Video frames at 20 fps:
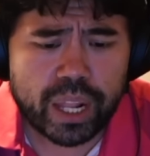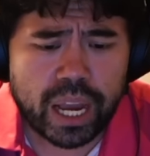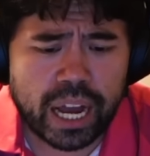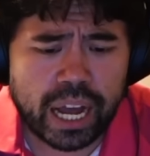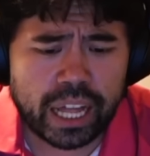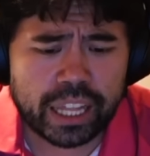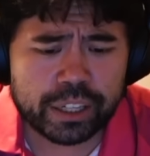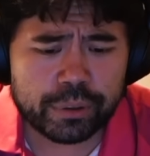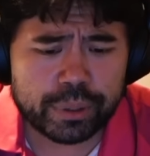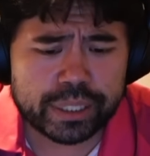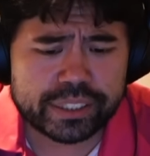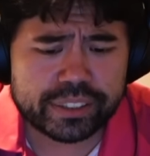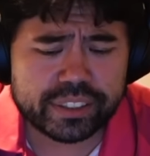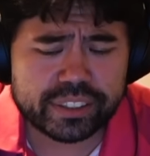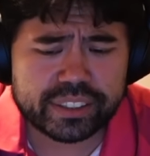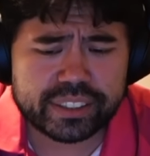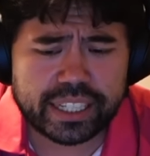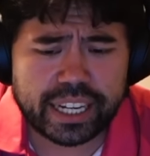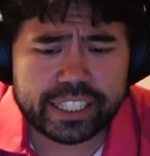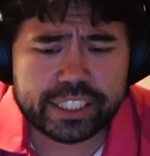Alireza
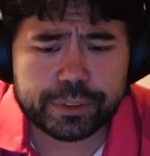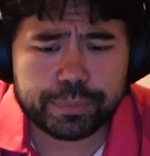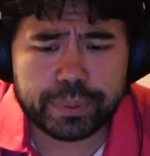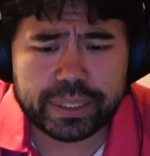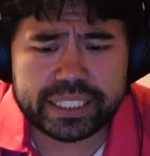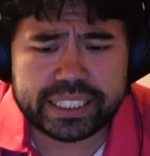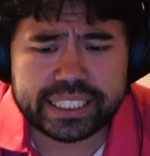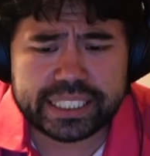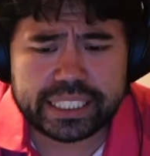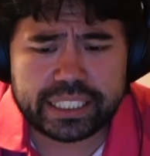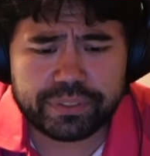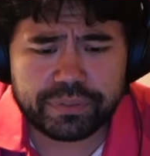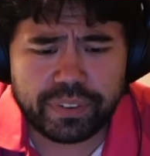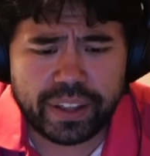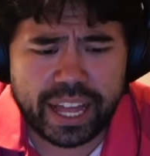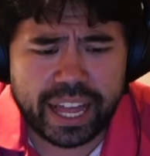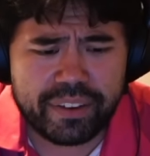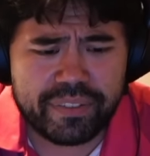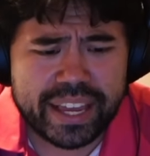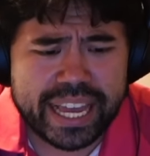decides to play
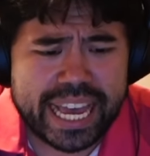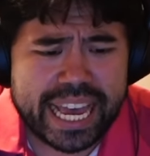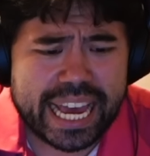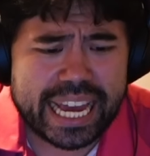C5,